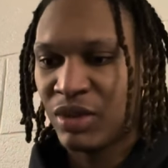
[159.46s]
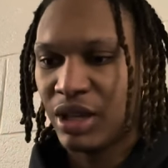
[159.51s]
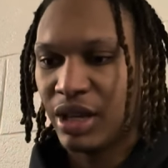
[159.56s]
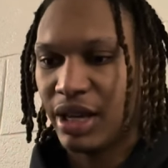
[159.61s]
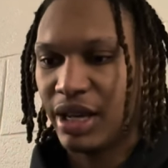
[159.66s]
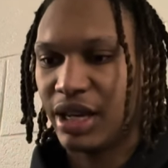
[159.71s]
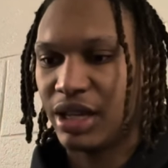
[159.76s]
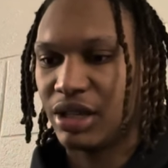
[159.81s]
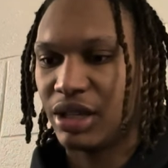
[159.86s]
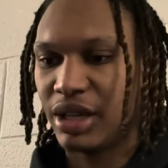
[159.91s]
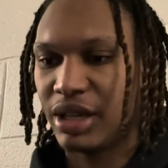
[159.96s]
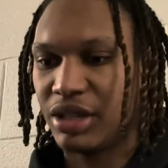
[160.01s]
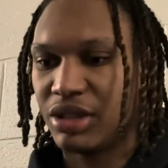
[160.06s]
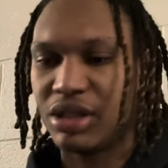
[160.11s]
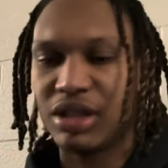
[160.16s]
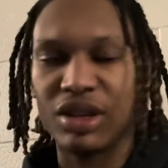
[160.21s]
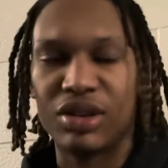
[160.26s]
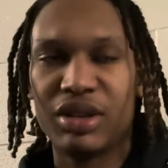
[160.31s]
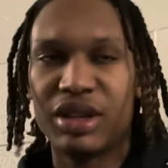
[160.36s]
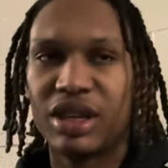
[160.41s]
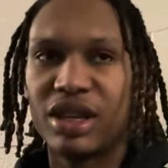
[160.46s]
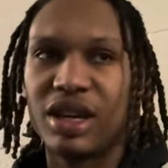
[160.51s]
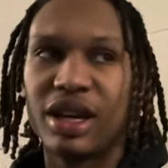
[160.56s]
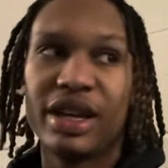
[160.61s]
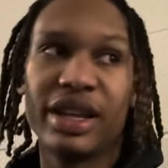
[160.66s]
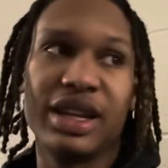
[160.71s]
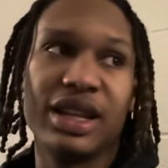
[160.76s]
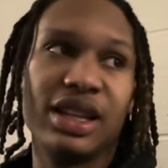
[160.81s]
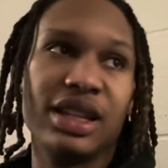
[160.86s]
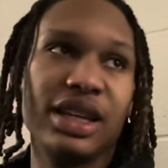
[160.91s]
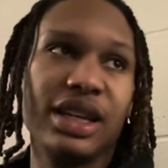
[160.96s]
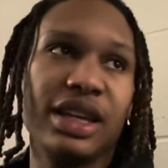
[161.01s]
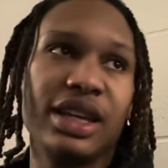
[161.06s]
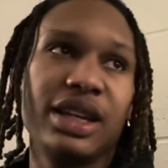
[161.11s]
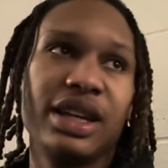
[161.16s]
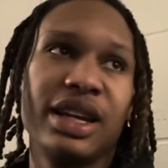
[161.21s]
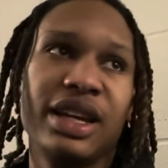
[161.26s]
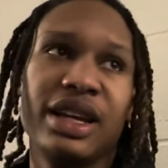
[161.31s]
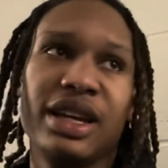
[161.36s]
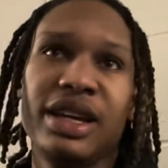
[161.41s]
and, and slowly cutting the lead,
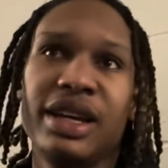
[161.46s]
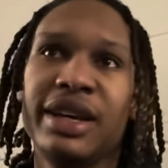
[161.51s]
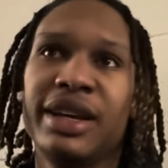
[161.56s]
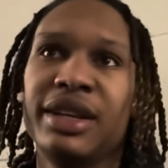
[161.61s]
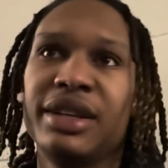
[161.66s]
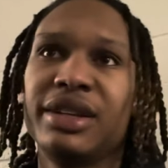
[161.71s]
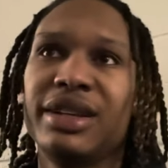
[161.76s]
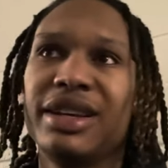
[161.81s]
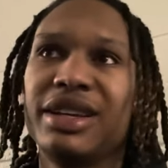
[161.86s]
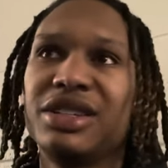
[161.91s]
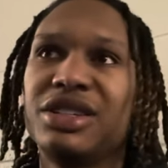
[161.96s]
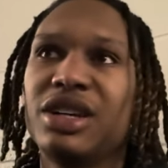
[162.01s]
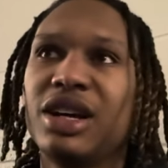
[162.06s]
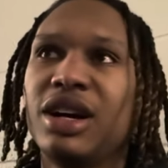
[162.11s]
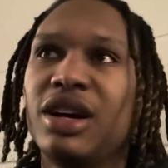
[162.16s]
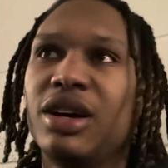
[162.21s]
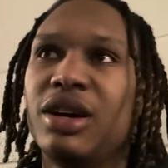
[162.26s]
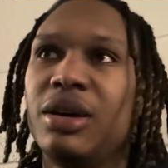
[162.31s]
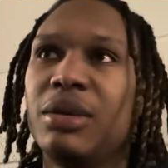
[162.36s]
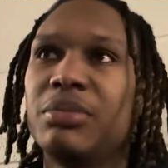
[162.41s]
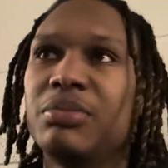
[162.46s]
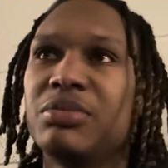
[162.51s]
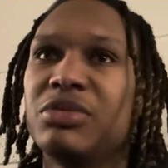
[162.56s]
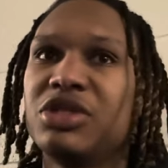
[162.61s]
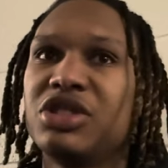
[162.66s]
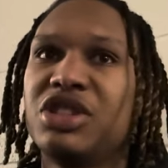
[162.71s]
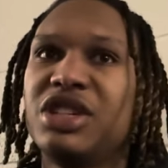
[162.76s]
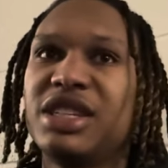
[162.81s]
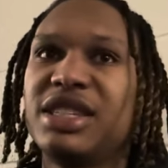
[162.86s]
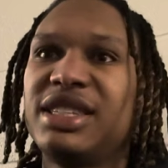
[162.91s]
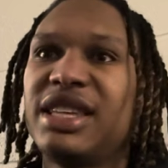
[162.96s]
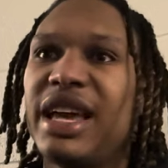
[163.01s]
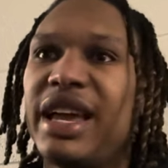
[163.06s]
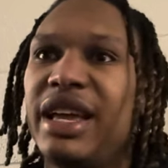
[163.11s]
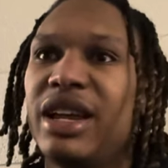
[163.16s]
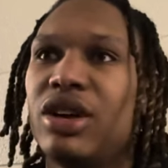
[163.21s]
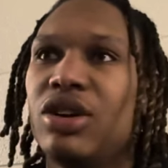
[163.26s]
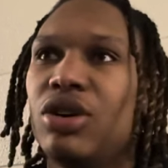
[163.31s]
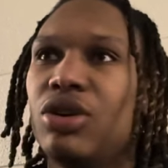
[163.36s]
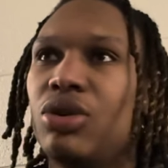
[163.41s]
and then uh, just
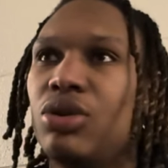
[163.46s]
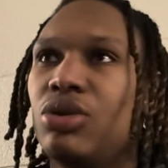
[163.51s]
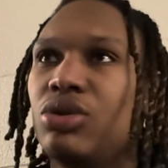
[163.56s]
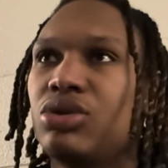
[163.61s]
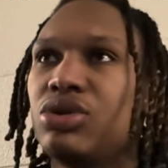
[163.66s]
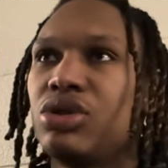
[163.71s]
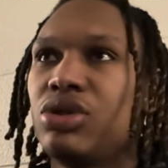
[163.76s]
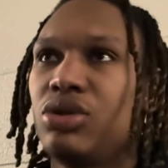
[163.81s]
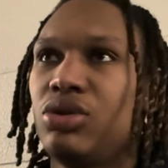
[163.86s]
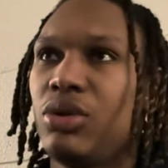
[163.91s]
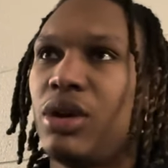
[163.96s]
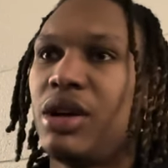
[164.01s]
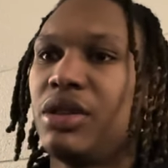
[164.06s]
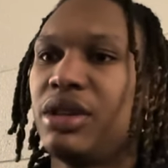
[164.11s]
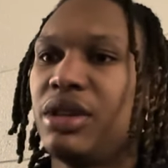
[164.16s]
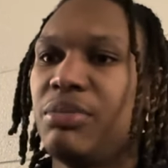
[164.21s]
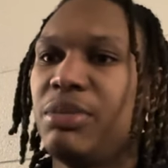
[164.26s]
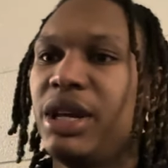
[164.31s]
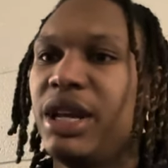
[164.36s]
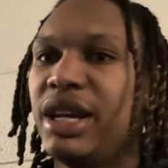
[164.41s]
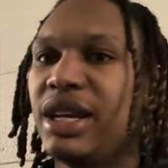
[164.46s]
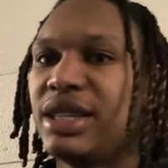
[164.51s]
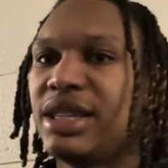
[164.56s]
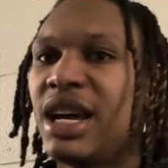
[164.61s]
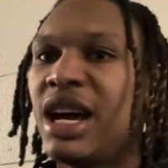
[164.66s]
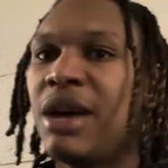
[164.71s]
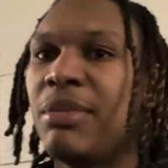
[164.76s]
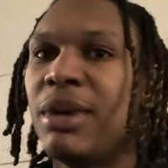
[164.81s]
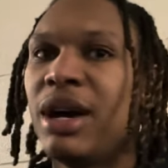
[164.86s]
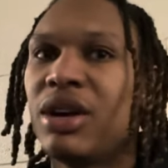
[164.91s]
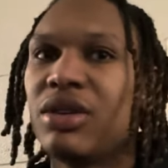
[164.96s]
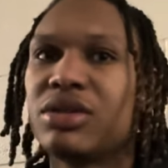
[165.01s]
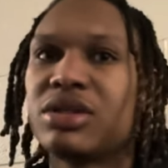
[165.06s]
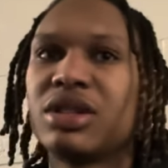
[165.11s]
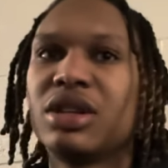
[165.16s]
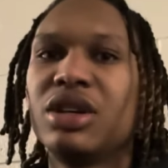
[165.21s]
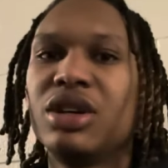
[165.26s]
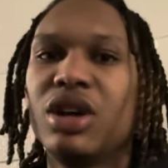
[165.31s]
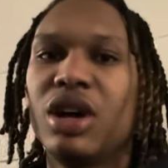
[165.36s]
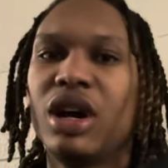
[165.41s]
setting goals throughout the media timeouts.
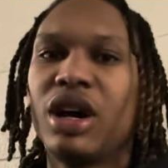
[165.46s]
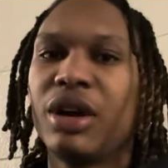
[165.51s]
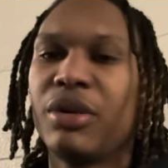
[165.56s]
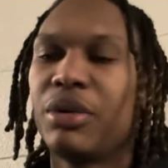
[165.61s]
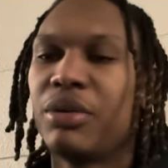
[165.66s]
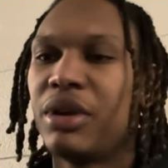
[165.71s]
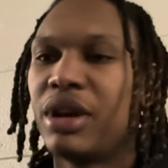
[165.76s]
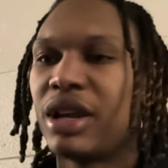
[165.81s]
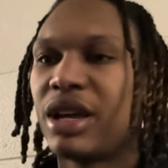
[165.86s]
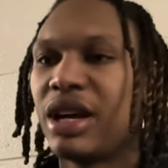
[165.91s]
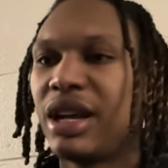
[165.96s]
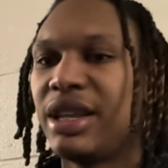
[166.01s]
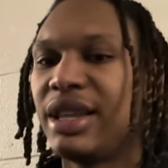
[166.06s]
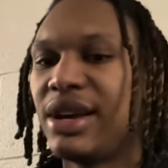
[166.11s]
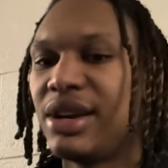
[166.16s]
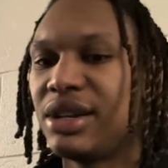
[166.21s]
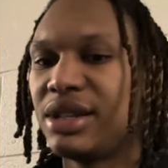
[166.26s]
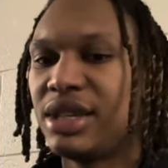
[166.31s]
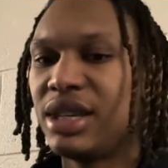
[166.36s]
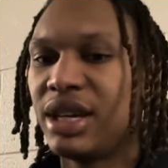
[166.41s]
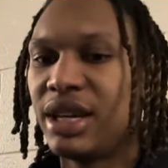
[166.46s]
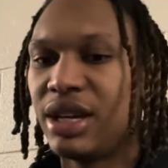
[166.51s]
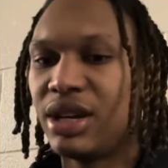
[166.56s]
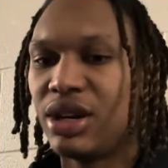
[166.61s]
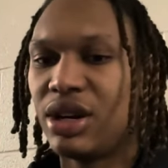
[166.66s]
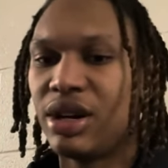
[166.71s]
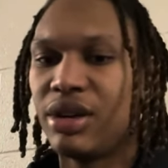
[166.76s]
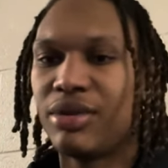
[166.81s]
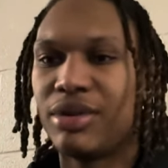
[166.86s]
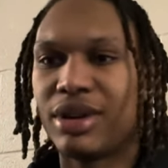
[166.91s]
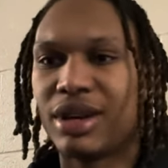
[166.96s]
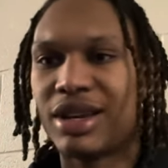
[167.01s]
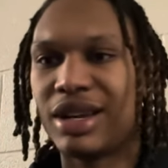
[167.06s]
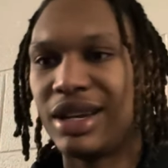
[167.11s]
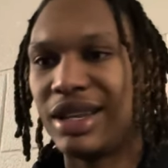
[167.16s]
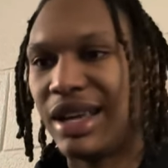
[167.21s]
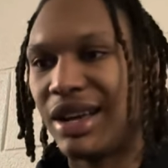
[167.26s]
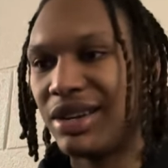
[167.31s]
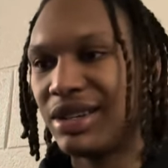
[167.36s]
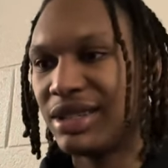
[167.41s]
All right, we want to cut it down to ten. All right, we want to cut
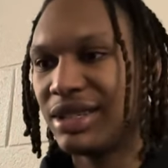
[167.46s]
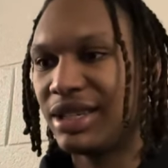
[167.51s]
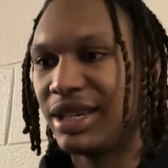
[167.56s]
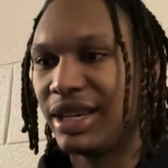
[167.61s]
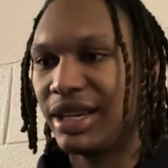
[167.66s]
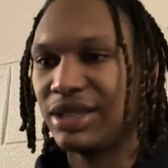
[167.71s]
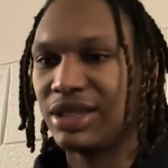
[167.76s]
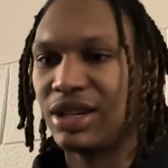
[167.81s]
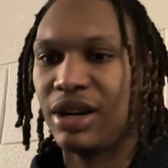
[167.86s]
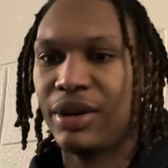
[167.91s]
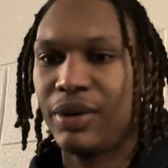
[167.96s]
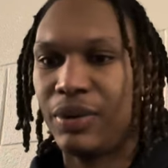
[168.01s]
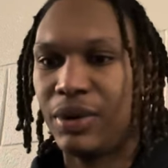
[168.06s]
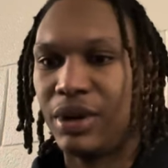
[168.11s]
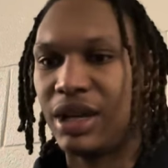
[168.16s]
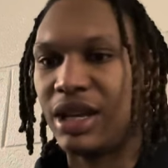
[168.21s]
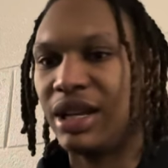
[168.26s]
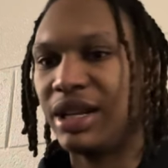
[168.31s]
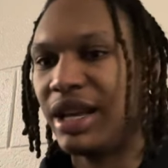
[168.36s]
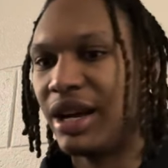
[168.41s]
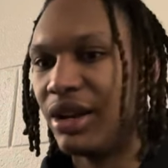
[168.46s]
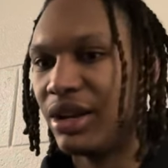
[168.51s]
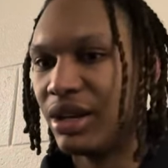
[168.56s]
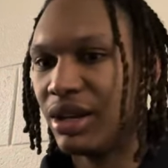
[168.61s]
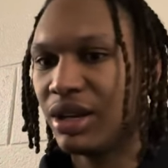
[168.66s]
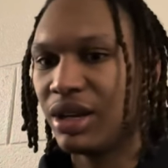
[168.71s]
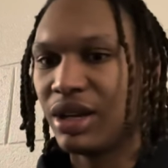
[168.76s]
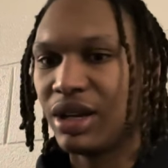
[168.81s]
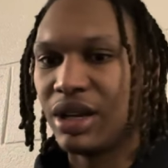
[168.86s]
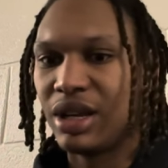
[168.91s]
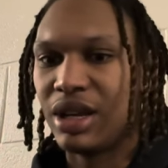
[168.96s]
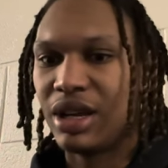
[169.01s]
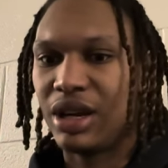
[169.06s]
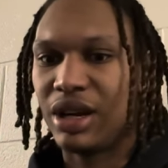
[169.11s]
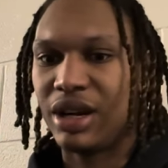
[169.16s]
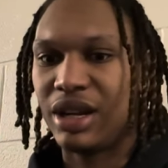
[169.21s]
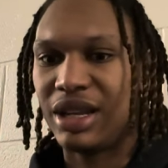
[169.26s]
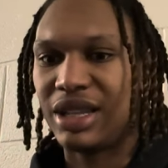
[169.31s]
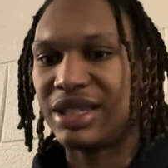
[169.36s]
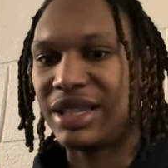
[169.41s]
it down to six. All right, we want to cut down to.
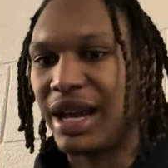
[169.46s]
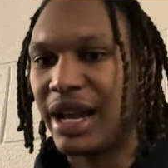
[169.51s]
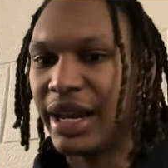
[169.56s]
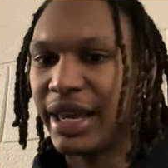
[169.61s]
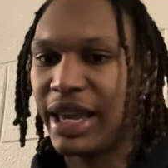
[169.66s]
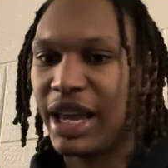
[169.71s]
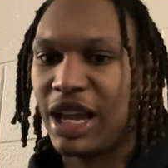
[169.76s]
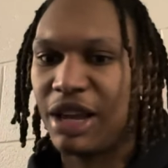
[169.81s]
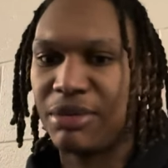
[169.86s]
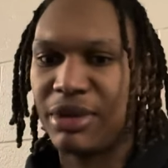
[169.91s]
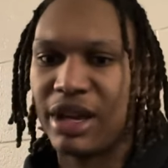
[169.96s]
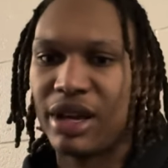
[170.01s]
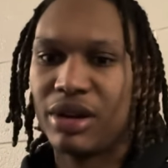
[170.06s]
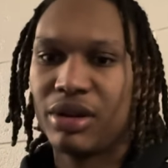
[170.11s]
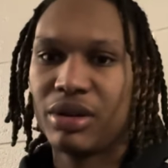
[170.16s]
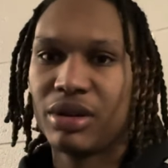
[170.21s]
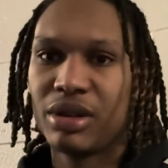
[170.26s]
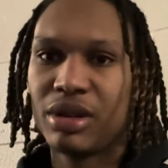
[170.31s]
All right, let's tie the game now.